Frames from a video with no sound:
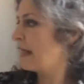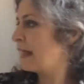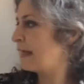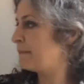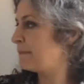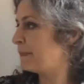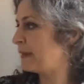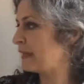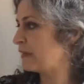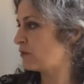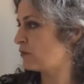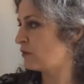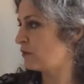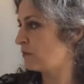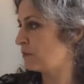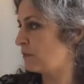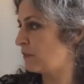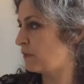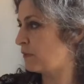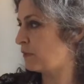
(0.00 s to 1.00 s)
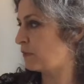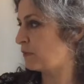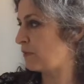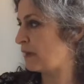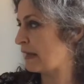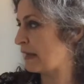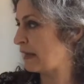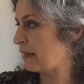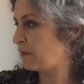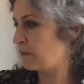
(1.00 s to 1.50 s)
In picture number
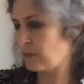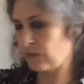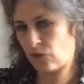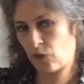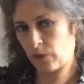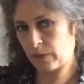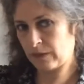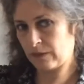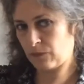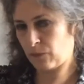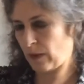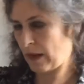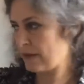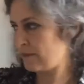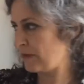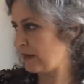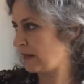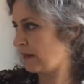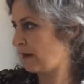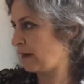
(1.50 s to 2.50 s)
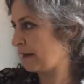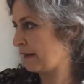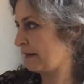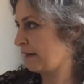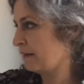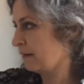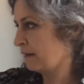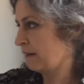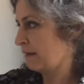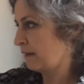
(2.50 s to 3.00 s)
three, we've got this wavy
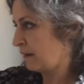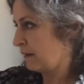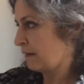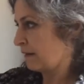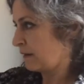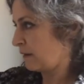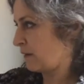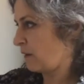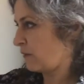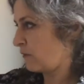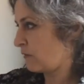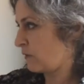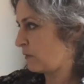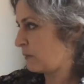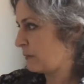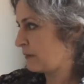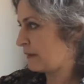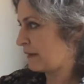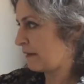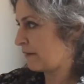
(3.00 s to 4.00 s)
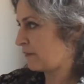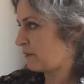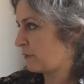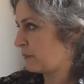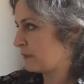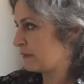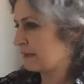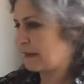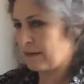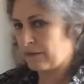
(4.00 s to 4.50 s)
line that goes up and down,
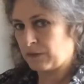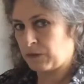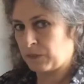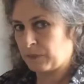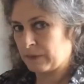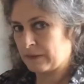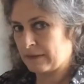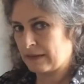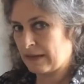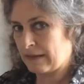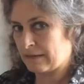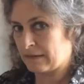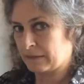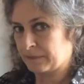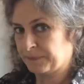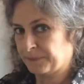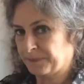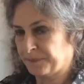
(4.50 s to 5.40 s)
up and down, up and down.